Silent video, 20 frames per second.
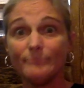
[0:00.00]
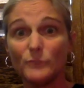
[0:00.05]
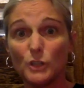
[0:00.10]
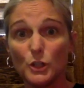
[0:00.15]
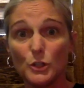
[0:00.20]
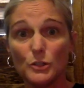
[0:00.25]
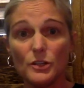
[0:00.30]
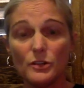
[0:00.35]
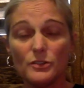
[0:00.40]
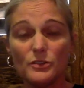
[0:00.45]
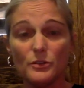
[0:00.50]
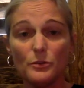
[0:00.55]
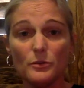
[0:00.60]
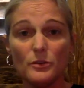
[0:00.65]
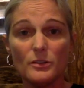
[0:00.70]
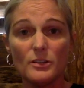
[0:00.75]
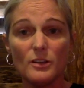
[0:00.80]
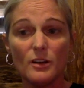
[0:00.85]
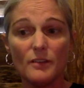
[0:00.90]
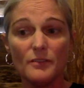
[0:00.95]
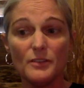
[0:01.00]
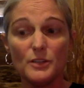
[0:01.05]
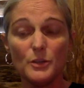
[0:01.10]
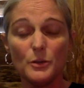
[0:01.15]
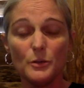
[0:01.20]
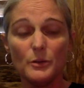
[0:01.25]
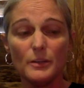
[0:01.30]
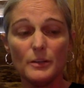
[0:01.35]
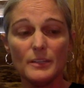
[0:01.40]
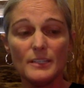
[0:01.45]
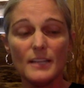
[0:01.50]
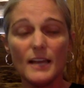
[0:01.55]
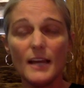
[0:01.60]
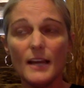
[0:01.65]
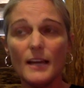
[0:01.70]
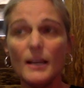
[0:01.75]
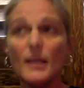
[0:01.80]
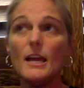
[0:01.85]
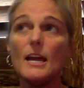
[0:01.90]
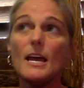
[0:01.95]
threw those off to the side
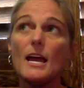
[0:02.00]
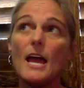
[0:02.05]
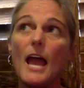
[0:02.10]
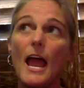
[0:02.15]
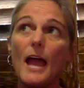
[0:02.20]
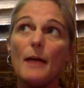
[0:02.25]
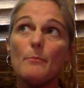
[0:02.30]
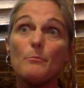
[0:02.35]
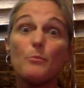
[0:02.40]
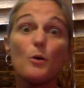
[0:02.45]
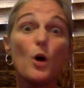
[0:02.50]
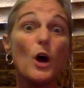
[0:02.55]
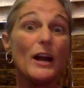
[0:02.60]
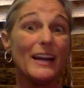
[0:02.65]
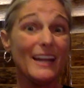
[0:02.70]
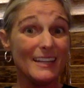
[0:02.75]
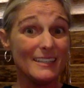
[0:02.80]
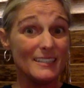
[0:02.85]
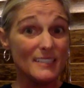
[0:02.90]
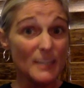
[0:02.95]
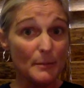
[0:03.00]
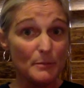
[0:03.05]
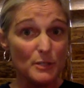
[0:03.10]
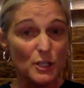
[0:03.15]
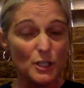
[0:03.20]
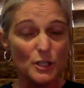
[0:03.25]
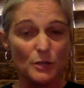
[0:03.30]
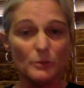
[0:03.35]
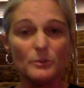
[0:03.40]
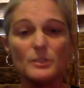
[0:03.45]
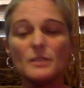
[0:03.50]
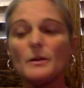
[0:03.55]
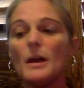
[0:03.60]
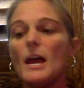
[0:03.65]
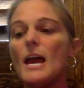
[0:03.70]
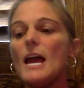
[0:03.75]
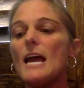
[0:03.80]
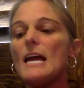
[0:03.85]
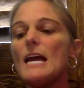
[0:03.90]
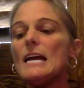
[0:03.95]
and brought in substitutes.
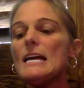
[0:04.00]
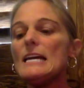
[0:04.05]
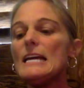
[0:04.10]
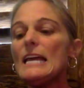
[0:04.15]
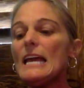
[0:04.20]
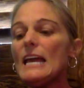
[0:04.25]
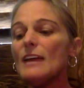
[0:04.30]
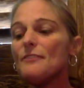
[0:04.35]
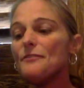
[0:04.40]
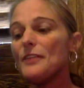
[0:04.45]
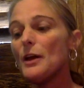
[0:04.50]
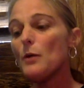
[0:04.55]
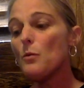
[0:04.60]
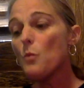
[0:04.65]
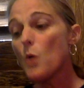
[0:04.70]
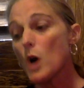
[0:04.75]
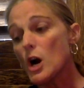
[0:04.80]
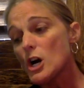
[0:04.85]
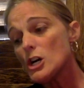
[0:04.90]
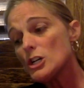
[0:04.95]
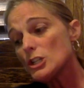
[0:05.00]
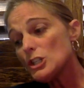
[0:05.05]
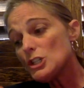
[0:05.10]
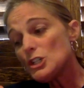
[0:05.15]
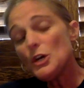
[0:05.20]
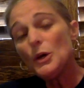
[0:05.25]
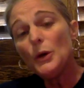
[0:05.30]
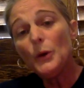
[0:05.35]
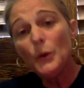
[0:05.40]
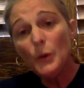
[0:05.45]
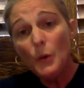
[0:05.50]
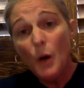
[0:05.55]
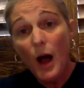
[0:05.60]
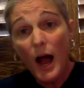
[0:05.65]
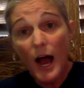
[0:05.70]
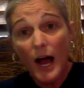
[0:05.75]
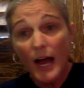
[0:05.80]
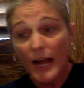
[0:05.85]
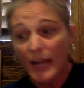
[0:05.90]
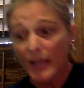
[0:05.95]
If they weren't too
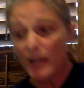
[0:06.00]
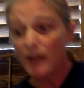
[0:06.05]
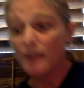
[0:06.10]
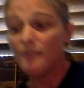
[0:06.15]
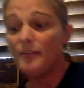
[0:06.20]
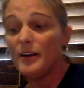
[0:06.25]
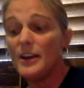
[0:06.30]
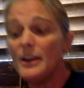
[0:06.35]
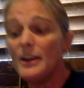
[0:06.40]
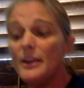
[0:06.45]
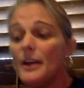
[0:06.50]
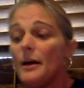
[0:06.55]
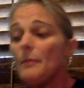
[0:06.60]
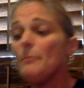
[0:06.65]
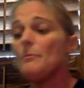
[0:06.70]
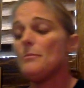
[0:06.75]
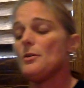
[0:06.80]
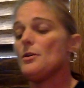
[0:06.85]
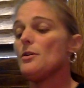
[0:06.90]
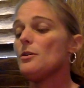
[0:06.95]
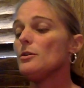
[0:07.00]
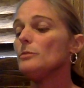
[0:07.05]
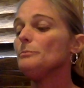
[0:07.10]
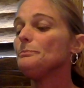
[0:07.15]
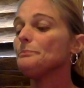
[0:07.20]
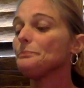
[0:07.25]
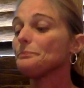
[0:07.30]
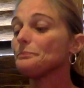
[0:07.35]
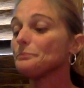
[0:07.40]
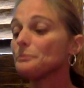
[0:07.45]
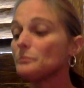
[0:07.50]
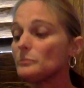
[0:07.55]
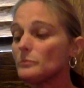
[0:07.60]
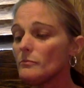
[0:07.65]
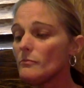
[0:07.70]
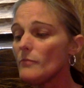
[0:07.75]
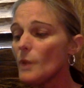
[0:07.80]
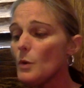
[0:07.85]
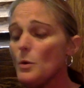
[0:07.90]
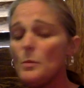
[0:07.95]
high of a number,
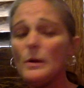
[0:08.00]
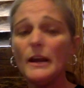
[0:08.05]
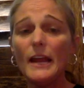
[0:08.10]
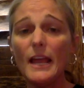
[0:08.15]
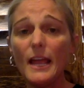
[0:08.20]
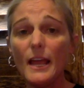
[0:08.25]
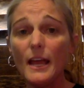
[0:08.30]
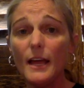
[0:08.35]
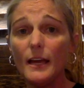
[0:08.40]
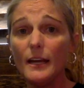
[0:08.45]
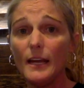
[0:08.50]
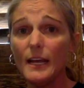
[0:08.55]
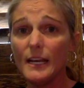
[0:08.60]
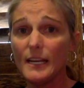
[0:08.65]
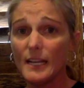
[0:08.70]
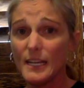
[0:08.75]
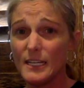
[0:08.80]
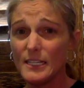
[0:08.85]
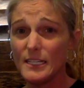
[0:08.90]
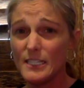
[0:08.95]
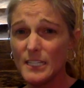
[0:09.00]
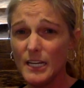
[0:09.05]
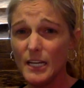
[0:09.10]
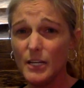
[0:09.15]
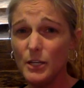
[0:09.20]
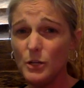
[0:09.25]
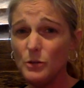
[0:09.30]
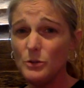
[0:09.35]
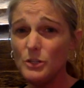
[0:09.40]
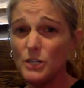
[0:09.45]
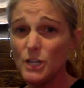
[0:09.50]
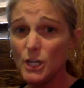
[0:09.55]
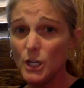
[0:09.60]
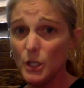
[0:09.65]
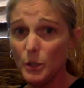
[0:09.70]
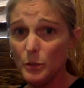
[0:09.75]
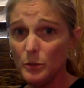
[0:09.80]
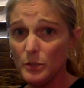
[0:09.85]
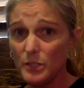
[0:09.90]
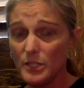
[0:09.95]
we went ahead and continued to
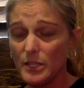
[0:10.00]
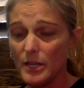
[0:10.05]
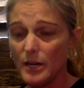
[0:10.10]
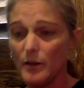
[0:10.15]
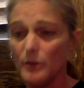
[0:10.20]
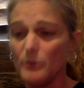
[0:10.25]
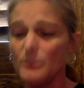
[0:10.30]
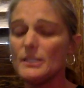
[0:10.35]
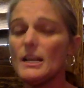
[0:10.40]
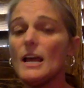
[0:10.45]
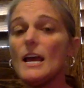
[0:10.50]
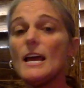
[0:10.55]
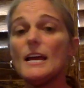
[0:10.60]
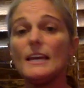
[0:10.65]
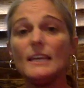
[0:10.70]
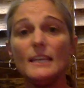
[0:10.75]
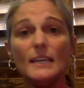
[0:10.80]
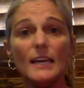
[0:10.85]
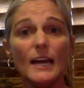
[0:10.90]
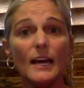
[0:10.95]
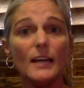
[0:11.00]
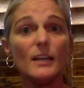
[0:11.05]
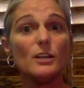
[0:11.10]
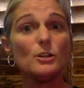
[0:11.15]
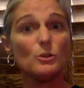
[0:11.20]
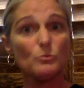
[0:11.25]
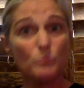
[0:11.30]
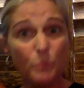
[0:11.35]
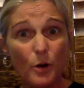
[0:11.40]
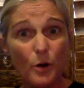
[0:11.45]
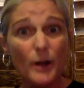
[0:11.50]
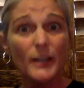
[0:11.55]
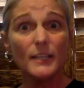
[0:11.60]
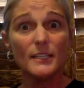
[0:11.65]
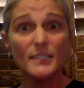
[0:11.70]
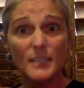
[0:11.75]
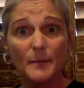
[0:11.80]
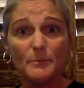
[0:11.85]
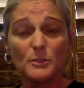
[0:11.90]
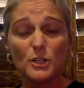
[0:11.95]
use those, yet brought in
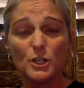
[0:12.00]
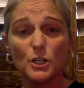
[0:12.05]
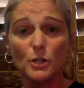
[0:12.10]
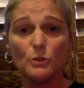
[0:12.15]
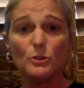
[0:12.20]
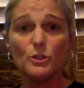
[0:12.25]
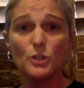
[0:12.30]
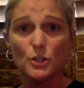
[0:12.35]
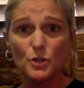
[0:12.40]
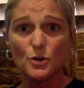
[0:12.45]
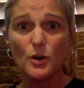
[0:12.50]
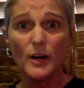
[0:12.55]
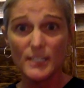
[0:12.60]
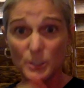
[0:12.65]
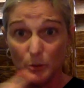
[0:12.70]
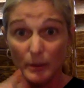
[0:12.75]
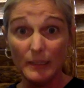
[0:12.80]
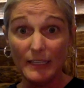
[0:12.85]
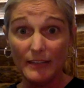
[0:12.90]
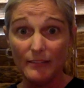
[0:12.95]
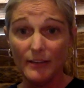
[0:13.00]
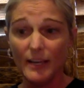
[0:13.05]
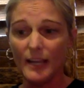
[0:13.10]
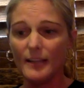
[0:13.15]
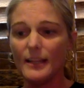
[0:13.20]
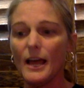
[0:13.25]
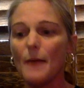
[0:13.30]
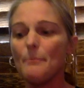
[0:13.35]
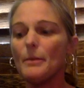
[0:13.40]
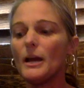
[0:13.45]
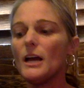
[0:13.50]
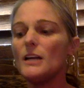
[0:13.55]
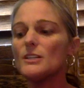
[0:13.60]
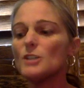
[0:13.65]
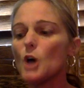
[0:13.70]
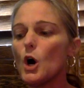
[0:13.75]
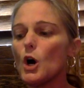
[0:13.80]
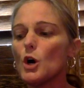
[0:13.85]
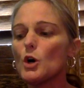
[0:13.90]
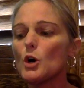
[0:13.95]
substitutes to try to alleviate that, because
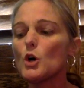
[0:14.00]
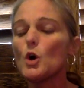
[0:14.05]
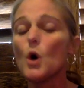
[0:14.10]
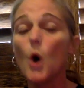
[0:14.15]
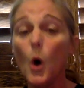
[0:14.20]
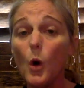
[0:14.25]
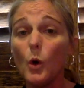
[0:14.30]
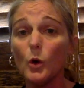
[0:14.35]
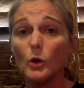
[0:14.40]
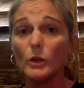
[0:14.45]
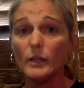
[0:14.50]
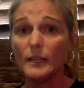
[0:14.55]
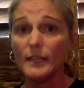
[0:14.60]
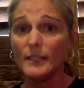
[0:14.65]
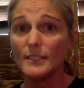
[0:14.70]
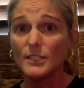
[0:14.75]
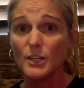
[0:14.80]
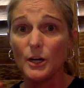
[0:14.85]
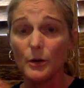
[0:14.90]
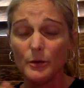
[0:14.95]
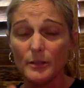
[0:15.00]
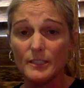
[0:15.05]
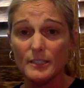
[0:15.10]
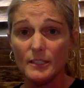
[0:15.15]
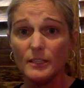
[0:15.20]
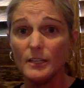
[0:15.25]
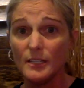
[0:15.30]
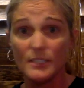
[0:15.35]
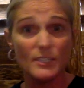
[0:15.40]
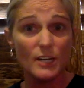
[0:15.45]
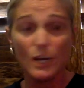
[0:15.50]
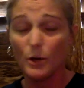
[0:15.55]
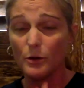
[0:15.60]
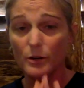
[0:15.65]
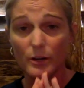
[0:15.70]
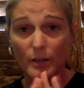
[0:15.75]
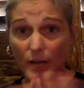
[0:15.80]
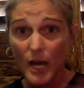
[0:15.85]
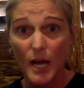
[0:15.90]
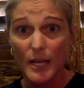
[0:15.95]
our goal is to go
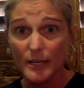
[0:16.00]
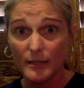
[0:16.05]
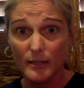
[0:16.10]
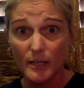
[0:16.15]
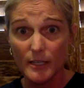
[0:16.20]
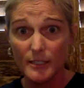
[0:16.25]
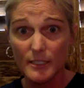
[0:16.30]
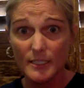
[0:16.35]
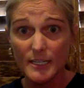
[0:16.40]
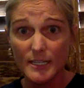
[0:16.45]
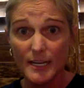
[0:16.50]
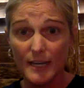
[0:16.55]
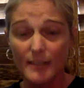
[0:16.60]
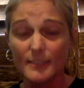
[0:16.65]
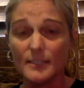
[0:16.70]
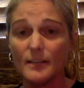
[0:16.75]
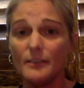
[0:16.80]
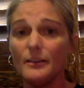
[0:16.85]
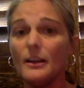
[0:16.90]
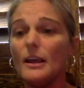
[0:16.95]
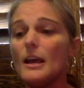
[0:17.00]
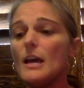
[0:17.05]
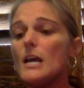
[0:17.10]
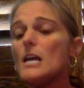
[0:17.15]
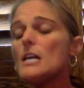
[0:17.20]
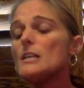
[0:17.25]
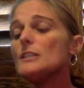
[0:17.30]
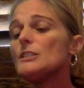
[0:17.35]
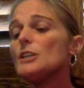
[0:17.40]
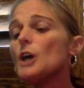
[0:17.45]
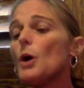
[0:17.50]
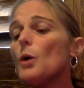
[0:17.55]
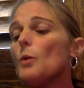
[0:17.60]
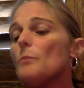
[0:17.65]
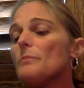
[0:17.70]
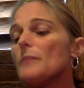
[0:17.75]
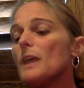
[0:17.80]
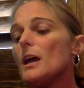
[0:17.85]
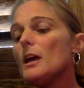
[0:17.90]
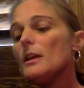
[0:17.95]
to none detected. So
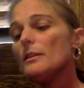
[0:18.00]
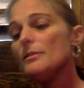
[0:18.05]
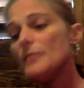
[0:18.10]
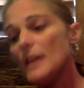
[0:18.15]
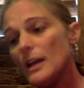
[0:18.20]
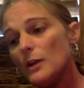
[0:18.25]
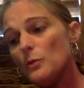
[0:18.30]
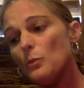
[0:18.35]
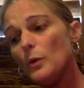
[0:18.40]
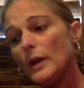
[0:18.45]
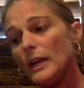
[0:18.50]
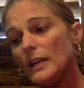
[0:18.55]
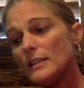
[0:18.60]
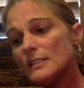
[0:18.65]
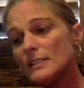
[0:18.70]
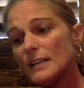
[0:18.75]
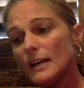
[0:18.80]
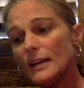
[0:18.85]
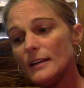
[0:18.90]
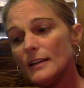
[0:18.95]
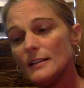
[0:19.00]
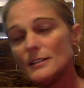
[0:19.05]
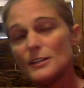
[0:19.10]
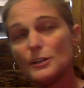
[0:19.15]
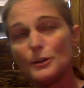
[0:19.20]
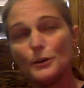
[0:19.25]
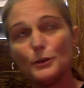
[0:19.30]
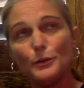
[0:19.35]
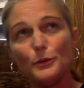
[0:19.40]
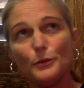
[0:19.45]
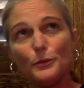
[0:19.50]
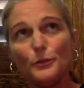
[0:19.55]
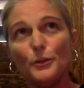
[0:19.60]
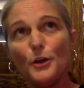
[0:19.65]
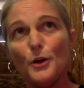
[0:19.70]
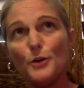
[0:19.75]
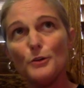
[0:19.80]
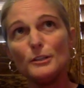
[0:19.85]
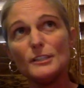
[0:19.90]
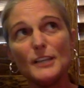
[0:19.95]
then we sent
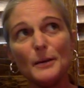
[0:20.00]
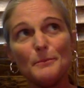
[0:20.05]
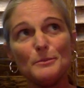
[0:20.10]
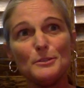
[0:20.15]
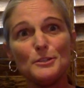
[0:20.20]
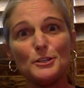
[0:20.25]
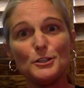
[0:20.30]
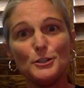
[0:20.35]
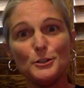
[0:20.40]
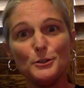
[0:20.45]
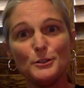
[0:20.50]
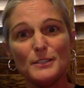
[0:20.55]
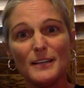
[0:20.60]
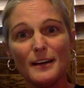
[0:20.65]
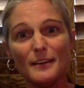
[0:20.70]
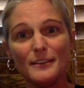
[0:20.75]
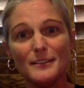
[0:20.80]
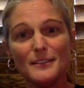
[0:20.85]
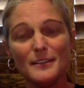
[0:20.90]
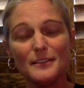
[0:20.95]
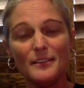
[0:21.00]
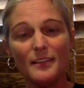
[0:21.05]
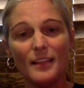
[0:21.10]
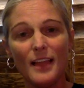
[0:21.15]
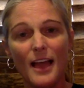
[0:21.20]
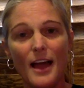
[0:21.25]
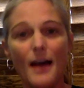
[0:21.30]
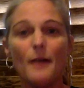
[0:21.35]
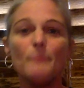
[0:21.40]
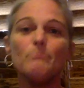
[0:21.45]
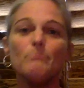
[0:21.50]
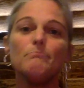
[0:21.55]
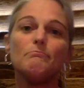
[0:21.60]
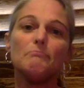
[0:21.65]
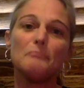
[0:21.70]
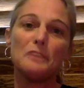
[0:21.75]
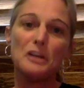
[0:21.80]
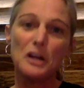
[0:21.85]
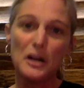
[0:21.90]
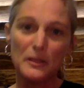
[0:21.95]
those substitutes out to the lab,
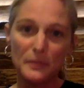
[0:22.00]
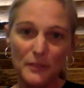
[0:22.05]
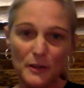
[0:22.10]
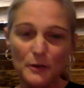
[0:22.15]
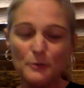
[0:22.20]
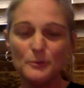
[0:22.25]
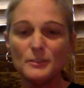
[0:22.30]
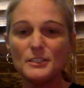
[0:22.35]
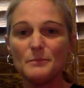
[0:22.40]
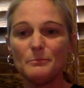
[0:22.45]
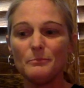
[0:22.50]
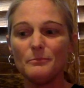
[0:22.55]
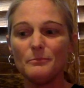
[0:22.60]
got those